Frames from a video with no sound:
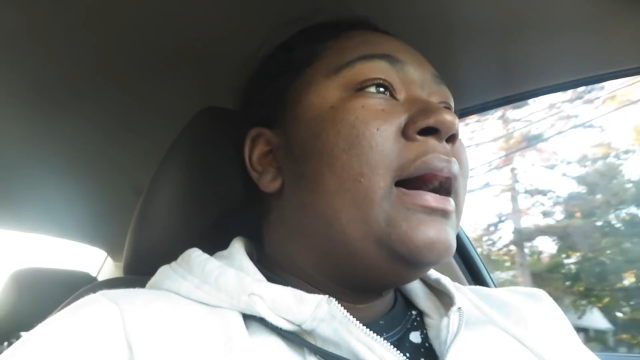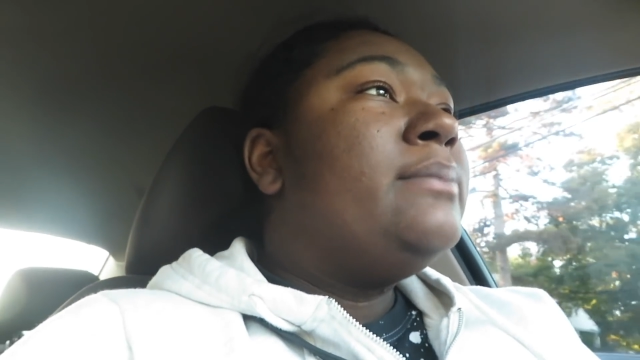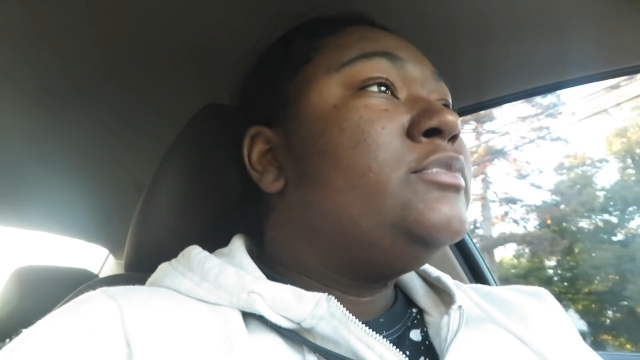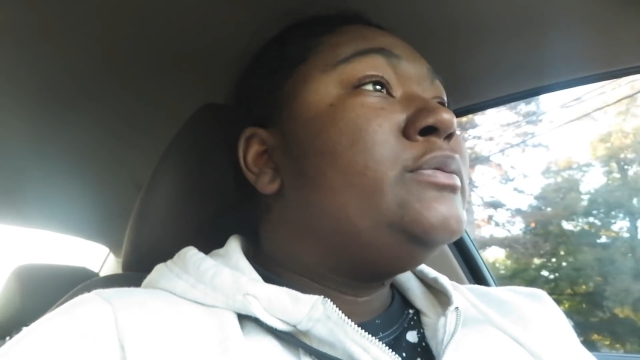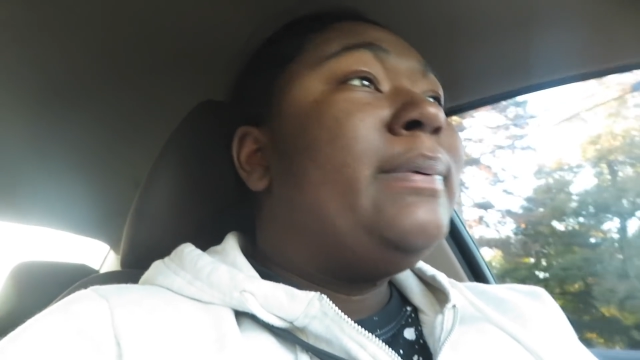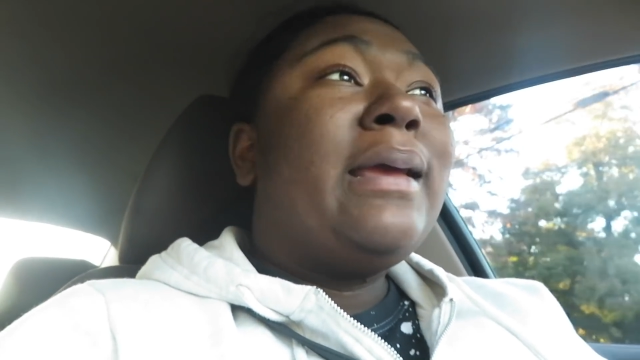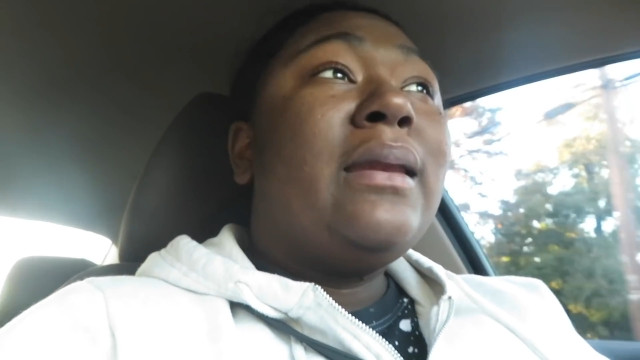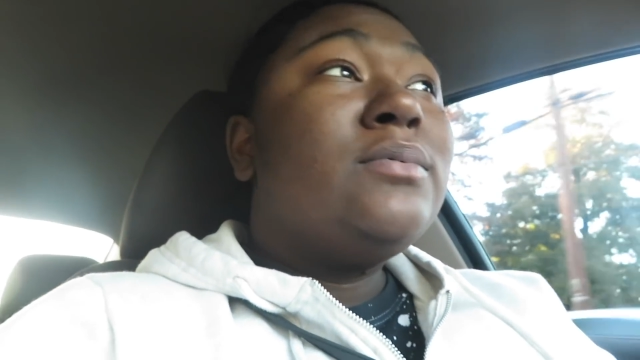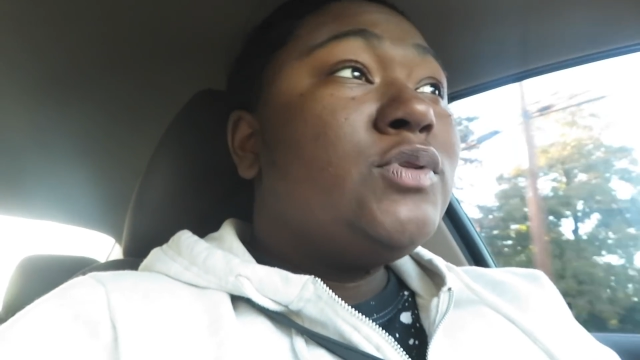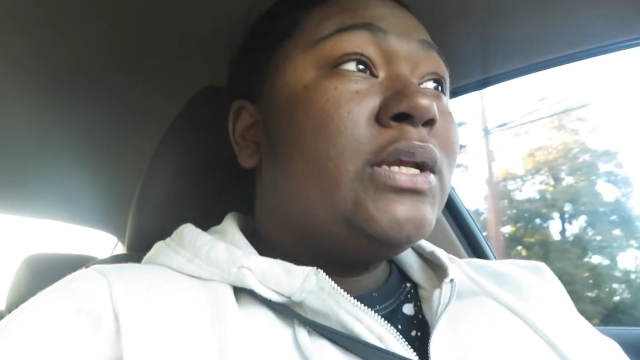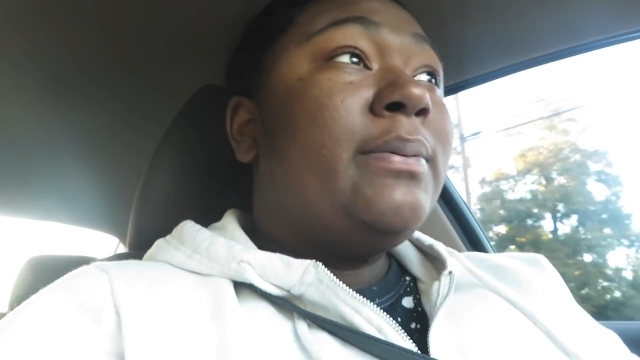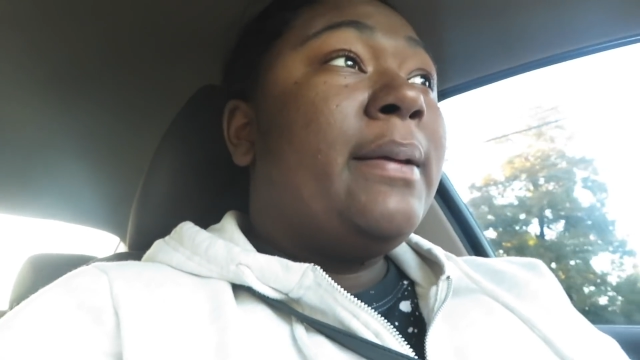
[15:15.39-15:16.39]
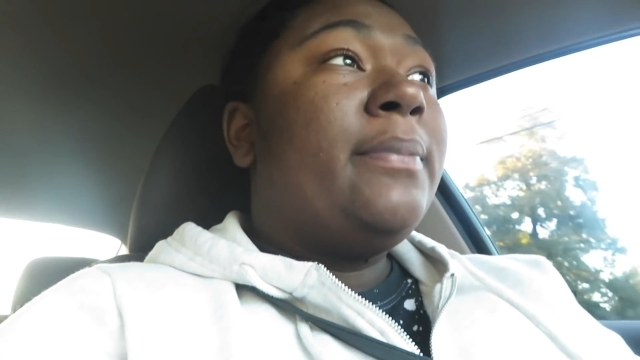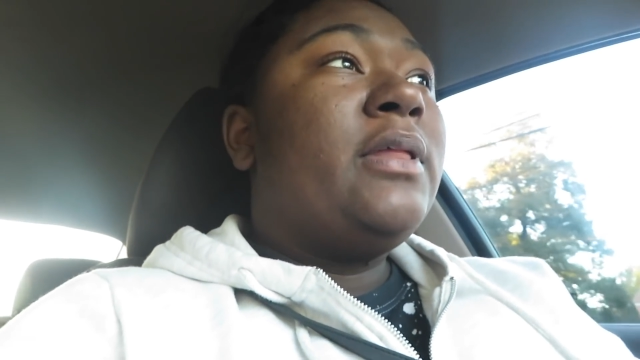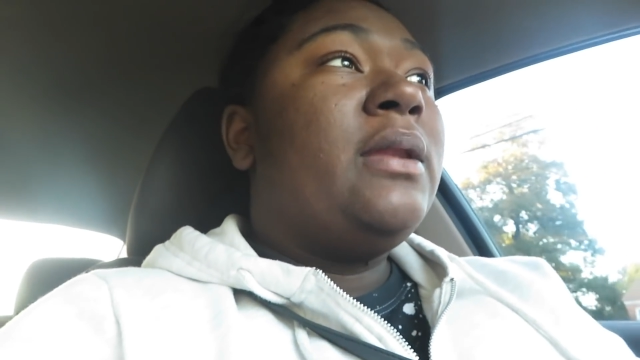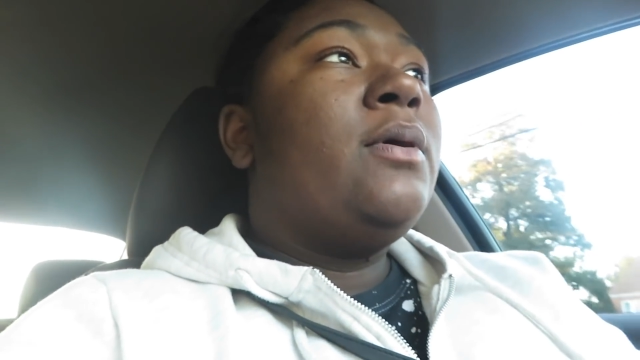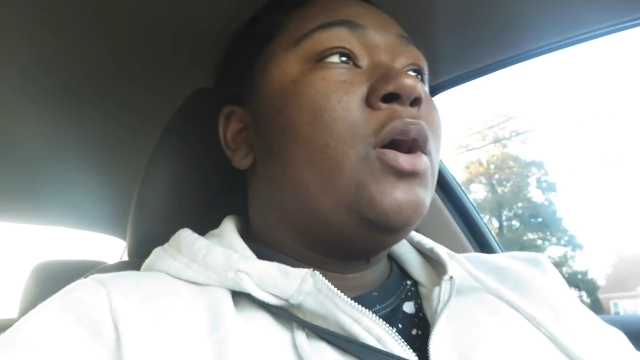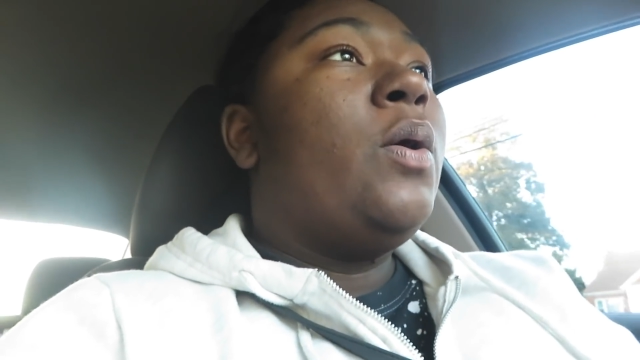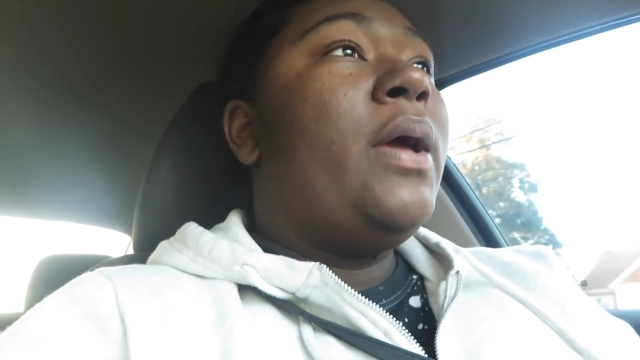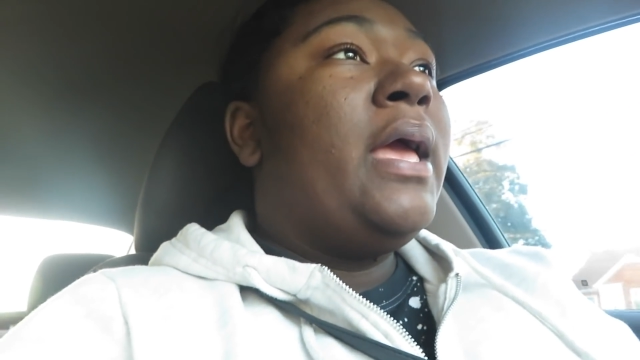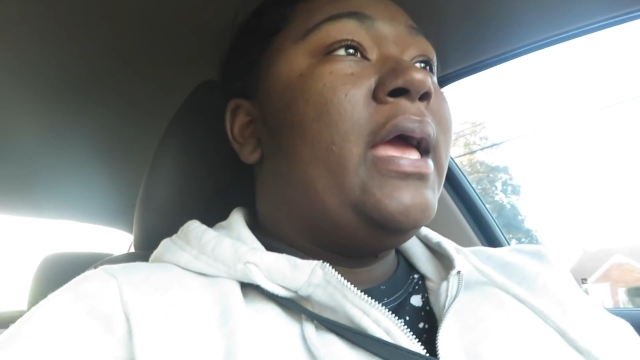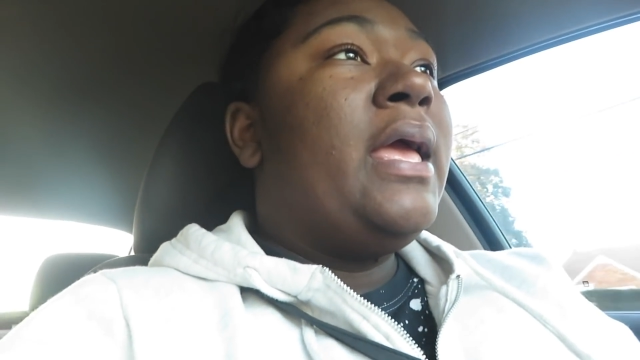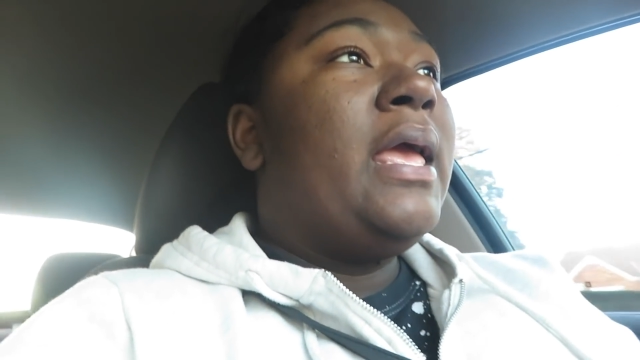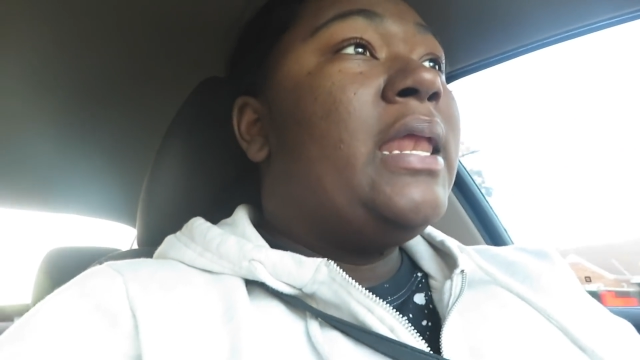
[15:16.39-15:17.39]
I'm just picking up toilet paper. Then I'll go
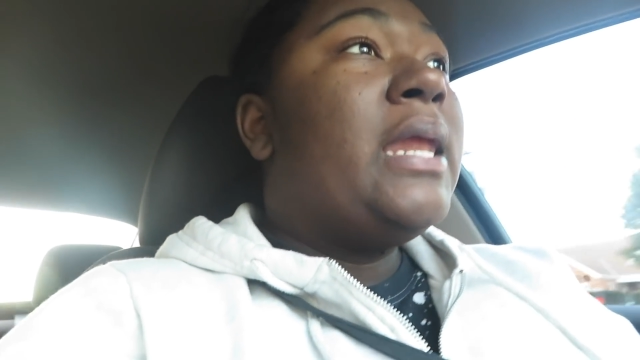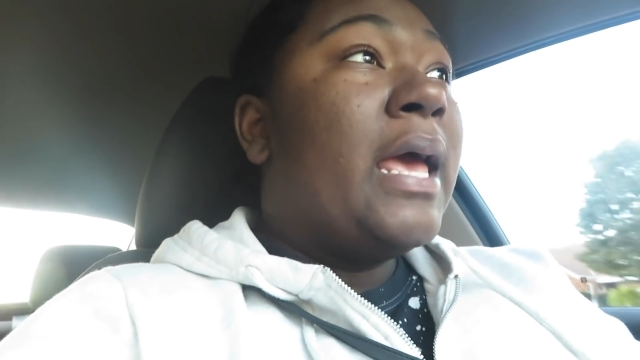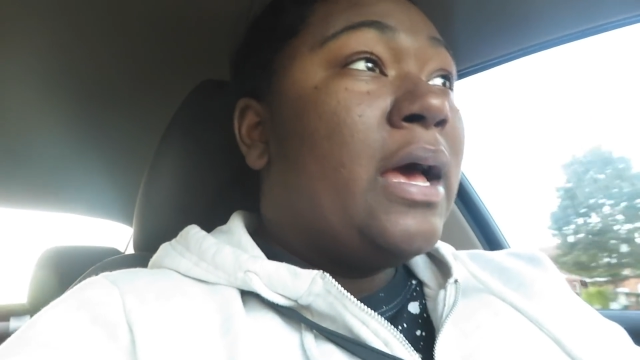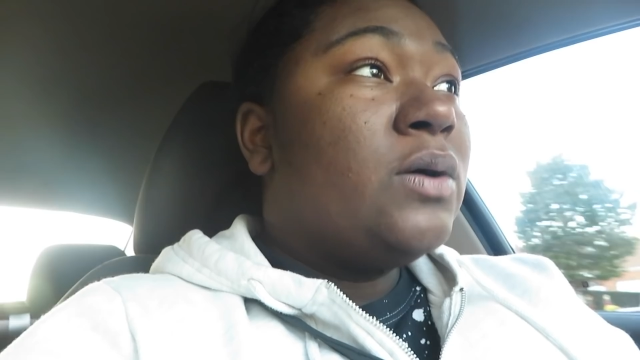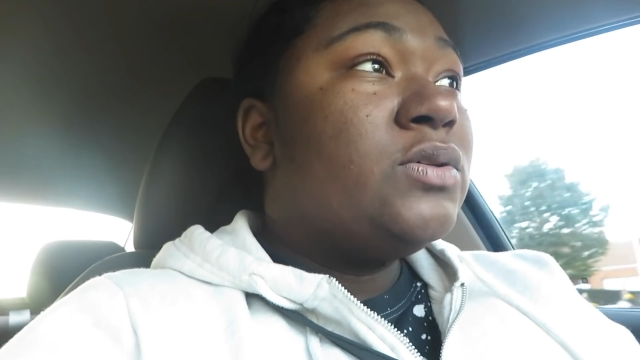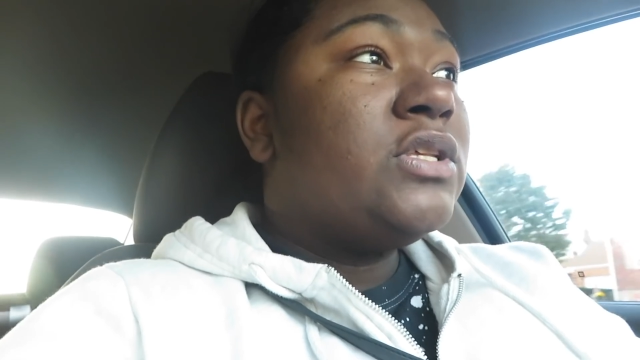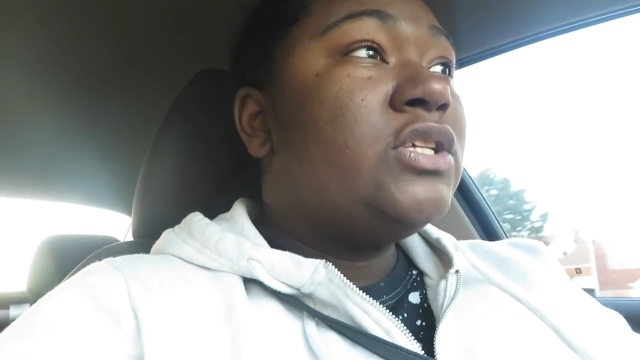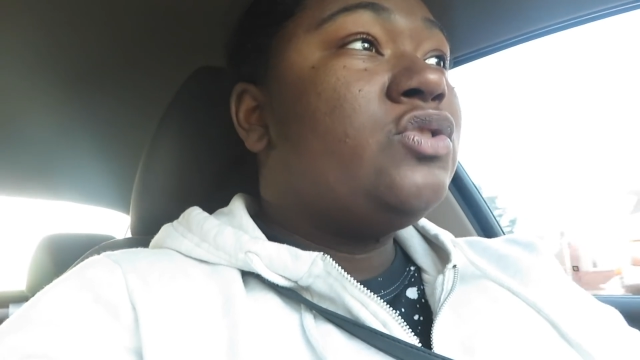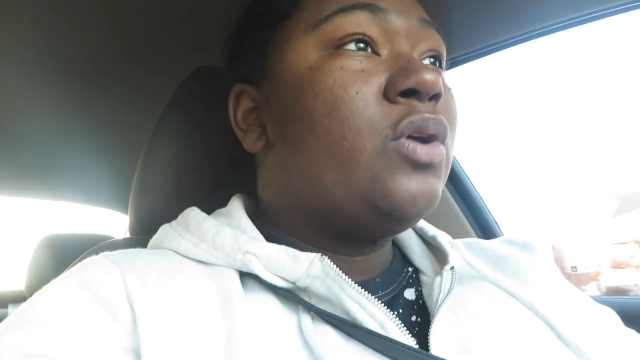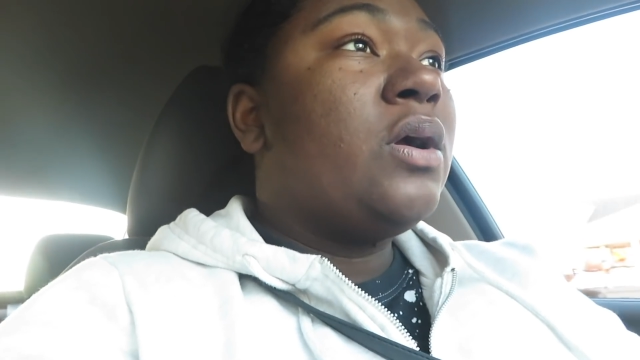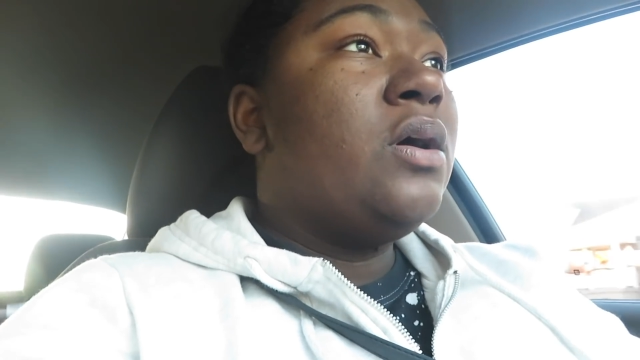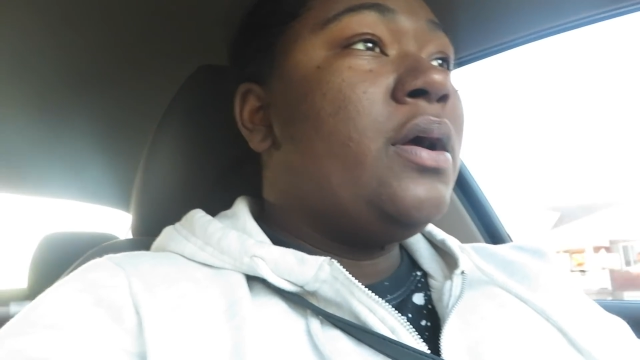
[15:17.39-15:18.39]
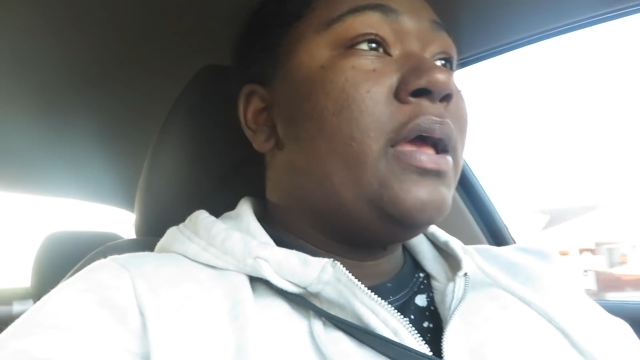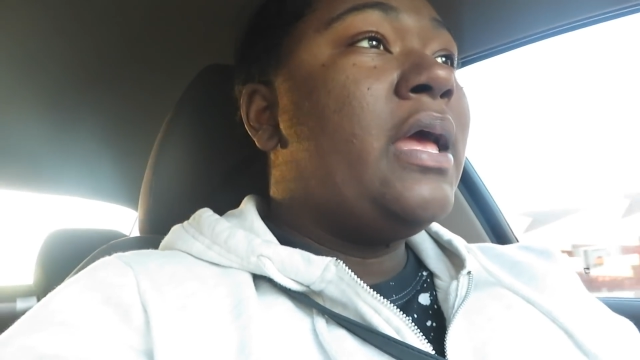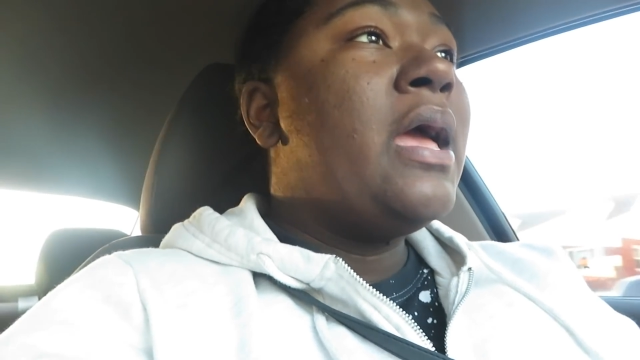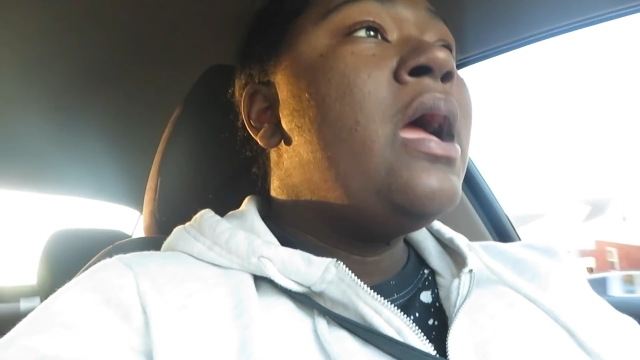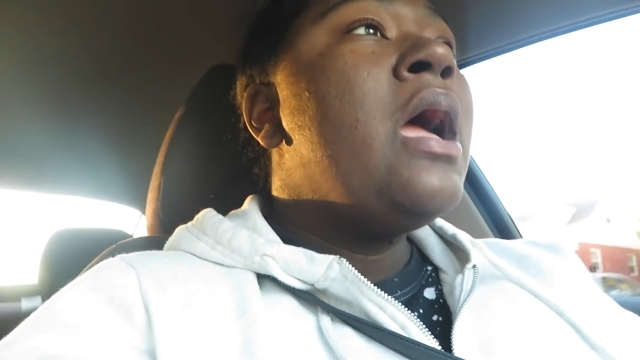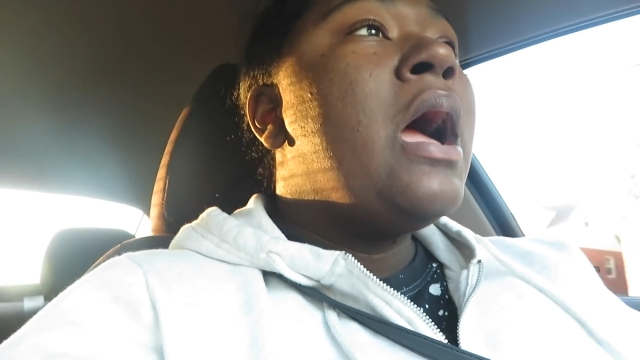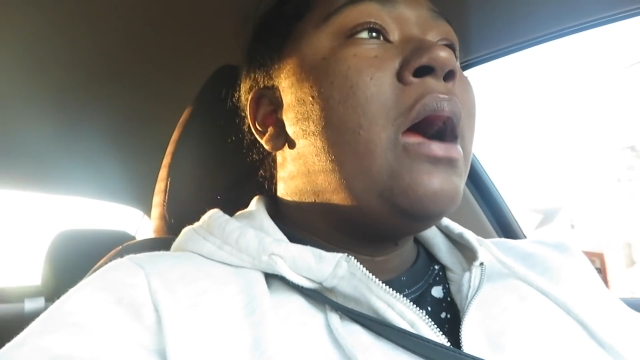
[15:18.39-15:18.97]
ahead in the house and start cooking.